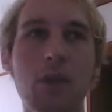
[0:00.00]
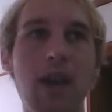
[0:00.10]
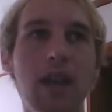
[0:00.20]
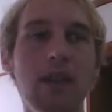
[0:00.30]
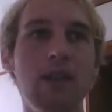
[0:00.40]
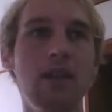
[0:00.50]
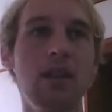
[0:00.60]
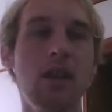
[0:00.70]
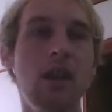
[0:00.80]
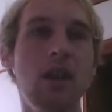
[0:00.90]
when
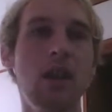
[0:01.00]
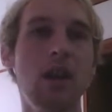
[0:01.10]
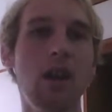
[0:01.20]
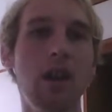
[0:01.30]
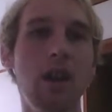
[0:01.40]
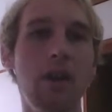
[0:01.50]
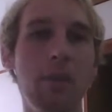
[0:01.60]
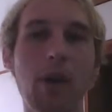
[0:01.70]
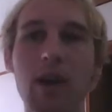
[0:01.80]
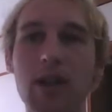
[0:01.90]
the
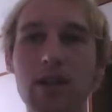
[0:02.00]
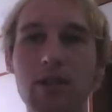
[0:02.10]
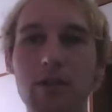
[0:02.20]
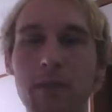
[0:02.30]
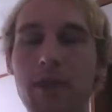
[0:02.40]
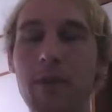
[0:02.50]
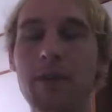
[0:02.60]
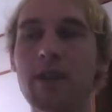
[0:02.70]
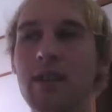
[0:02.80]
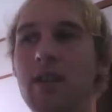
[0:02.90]
bride, Uma
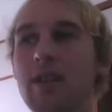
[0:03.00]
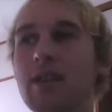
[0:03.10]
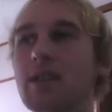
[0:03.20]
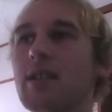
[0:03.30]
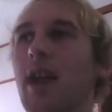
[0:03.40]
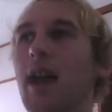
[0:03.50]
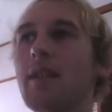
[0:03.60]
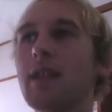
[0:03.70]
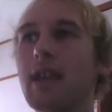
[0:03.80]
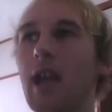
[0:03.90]
Thurman, is
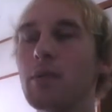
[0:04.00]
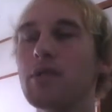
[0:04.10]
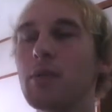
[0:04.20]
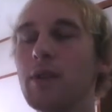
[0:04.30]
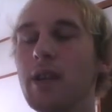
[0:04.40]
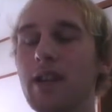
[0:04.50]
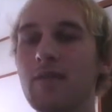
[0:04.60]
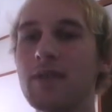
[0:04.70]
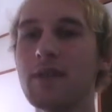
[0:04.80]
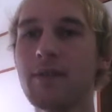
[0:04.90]
at the House of Blue
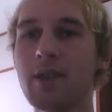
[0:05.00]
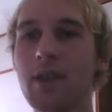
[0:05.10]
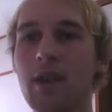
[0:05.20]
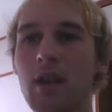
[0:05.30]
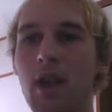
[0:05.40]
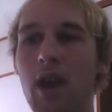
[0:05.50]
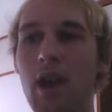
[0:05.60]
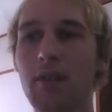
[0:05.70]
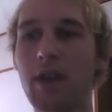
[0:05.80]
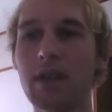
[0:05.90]
Leaves
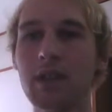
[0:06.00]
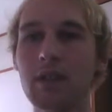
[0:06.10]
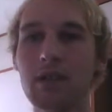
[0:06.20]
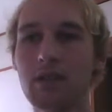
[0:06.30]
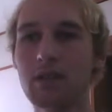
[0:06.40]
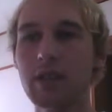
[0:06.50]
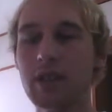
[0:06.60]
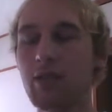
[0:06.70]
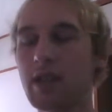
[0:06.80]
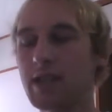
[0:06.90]
fighting
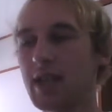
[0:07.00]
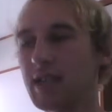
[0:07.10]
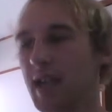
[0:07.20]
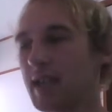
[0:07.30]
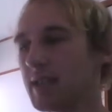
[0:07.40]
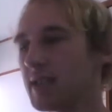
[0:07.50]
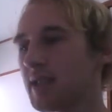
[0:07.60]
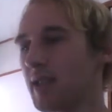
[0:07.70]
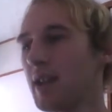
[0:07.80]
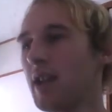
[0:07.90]
the Crazy 88,
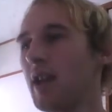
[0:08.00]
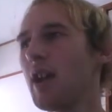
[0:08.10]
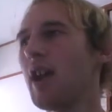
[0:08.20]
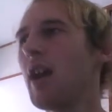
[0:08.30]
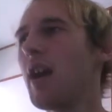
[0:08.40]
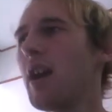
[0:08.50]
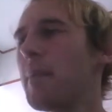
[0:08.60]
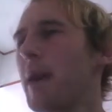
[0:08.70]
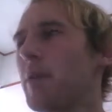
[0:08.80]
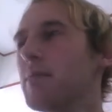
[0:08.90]

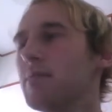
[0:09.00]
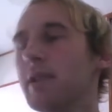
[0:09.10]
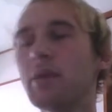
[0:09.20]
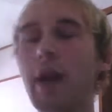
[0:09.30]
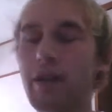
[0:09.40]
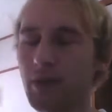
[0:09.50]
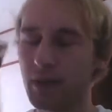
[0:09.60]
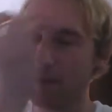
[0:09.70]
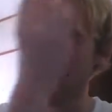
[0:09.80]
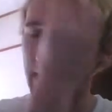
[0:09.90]
about midway through
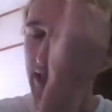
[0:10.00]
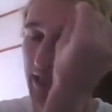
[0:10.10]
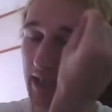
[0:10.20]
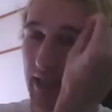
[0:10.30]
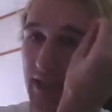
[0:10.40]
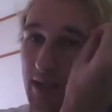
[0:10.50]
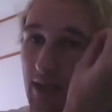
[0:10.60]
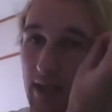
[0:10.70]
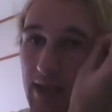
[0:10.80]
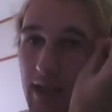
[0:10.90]
the fight it
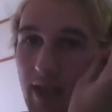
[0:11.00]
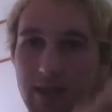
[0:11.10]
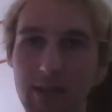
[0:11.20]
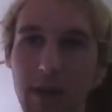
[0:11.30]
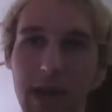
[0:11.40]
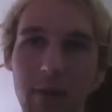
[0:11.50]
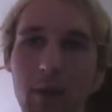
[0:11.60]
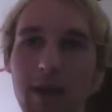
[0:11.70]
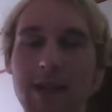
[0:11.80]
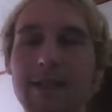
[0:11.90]
suddenly cuts to black and
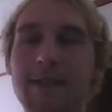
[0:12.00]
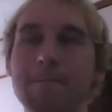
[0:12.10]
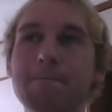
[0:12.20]
white.